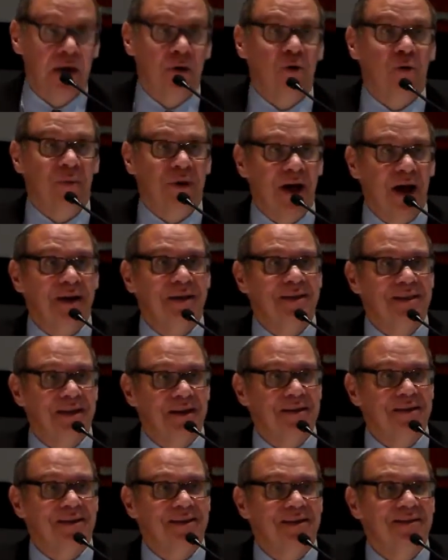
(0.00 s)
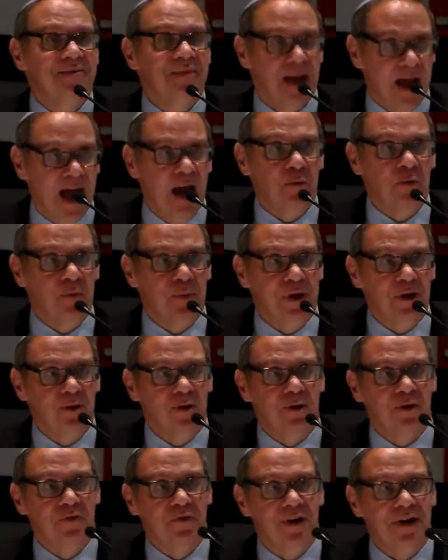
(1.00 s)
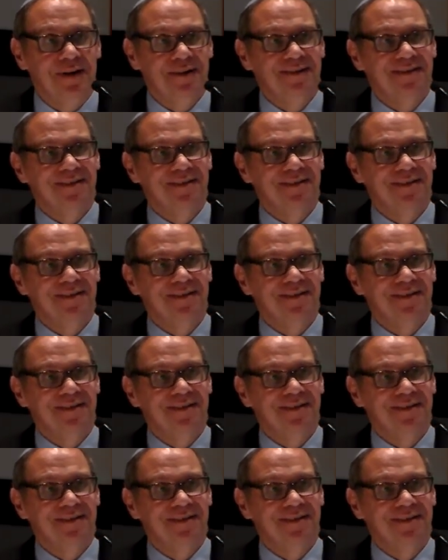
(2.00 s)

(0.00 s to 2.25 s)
in whom God says, I will be glorified.